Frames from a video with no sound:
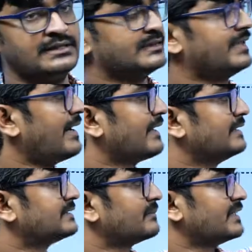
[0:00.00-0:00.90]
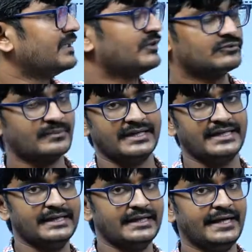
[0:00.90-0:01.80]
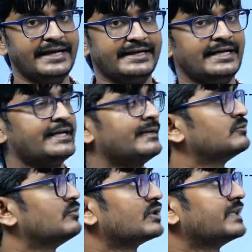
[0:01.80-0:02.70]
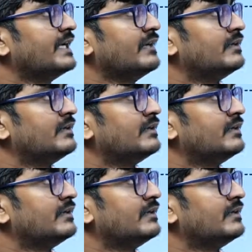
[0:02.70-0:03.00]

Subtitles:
the angle subtended with my eye 88 times more than